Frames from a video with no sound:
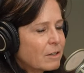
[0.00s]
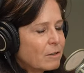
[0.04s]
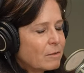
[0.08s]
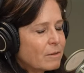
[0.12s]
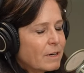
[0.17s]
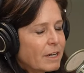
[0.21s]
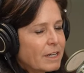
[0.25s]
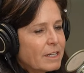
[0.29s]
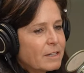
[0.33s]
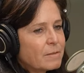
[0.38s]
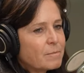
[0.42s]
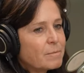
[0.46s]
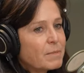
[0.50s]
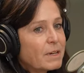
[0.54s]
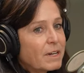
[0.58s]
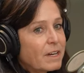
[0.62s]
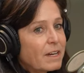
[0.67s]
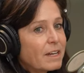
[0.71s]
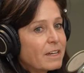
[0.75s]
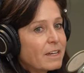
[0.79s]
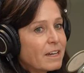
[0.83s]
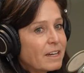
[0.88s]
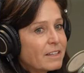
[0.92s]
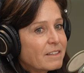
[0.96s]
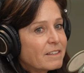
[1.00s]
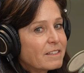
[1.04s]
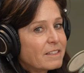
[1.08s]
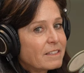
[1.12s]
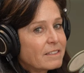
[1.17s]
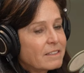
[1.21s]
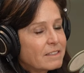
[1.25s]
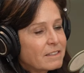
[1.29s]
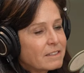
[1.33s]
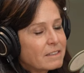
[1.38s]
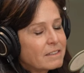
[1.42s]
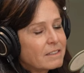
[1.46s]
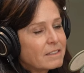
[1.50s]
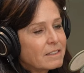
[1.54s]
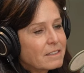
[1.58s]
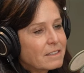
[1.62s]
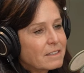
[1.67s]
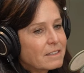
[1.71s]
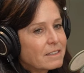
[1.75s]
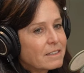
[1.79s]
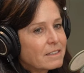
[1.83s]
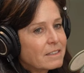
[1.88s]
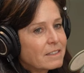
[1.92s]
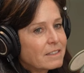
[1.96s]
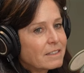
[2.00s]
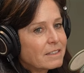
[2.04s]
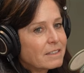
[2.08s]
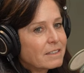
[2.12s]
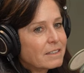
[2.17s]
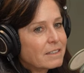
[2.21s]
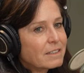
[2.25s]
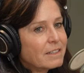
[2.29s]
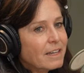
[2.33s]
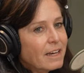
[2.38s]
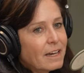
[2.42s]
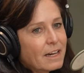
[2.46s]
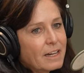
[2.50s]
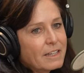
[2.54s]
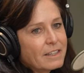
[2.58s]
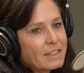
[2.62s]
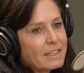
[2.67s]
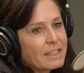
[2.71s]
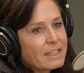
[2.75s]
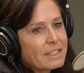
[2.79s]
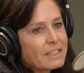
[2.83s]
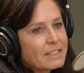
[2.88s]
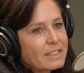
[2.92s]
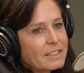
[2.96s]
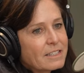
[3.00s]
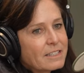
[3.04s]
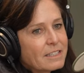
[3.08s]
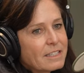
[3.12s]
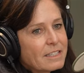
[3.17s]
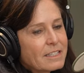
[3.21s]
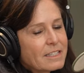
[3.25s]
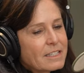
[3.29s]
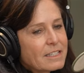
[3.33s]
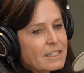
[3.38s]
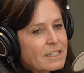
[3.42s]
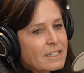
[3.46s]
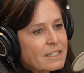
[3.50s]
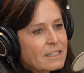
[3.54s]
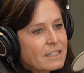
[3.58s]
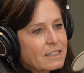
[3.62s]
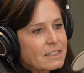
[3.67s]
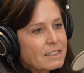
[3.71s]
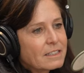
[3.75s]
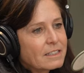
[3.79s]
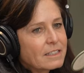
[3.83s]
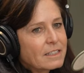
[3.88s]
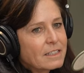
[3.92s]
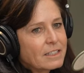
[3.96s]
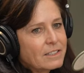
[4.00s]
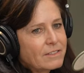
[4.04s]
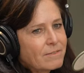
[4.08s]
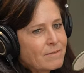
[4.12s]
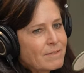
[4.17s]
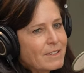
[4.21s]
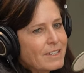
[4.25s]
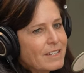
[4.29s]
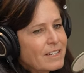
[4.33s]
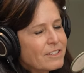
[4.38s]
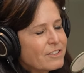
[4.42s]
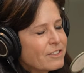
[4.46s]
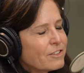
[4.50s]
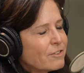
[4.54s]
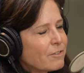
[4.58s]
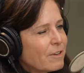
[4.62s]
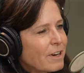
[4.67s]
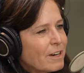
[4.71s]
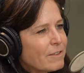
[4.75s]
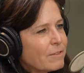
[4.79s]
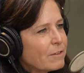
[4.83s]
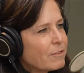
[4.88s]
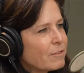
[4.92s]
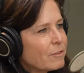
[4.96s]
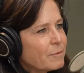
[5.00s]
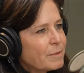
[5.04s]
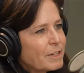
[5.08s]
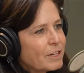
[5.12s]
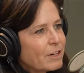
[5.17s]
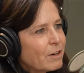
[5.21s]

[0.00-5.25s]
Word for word: Right. But I I think, yeah, I think it's it's it it is a driver for me.